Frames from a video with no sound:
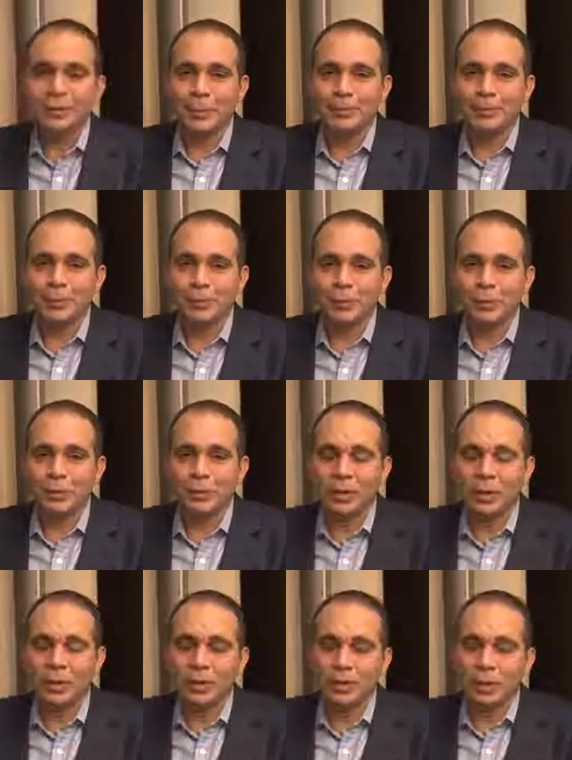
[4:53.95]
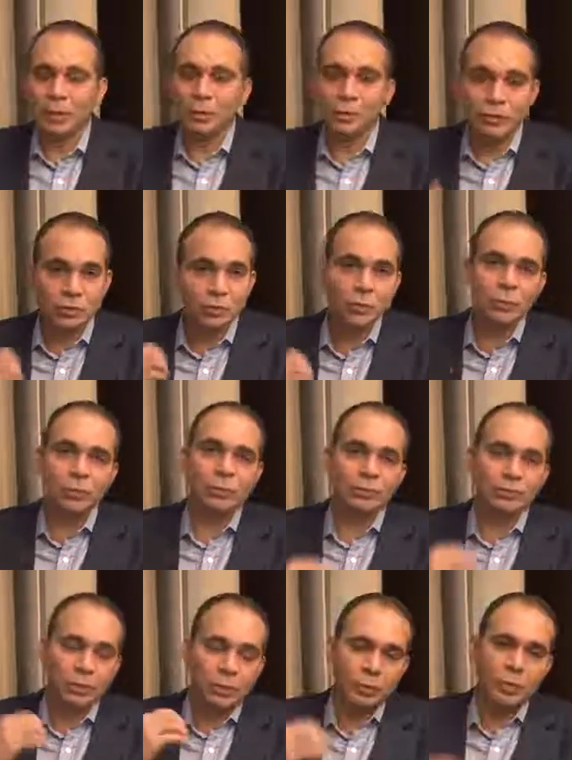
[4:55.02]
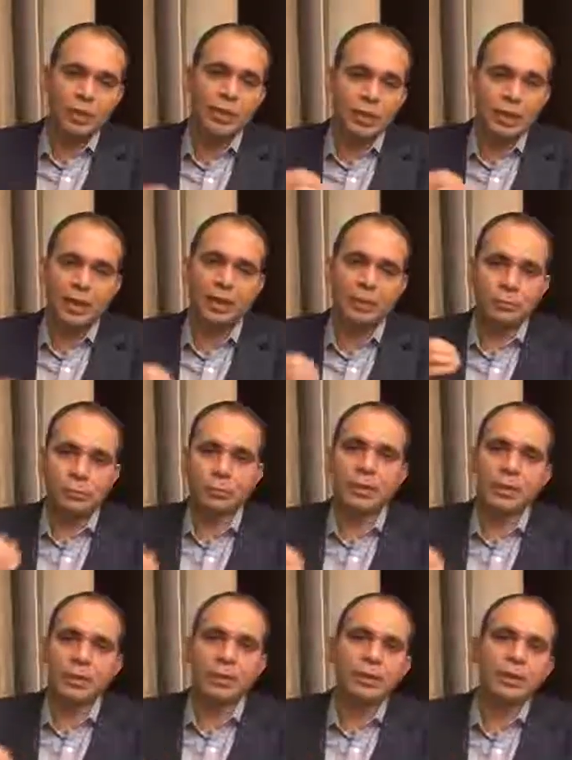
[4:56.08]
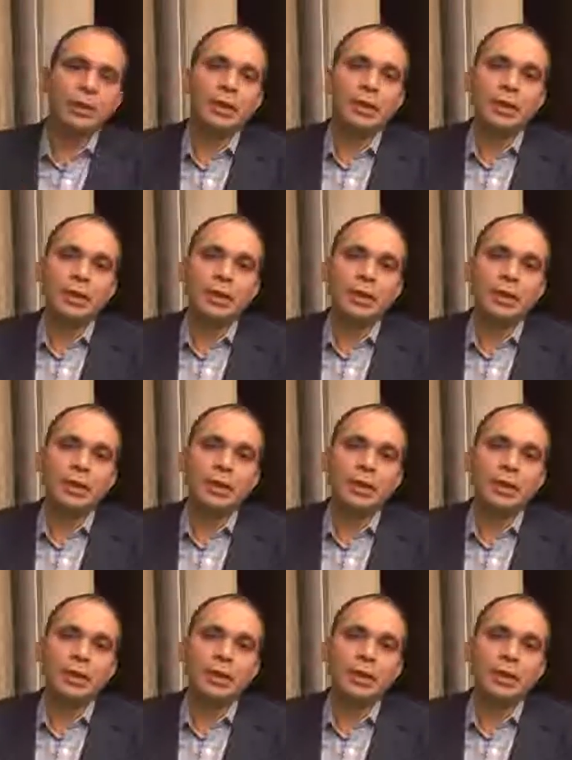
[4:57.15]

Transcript: in football, and I want to prove that we can really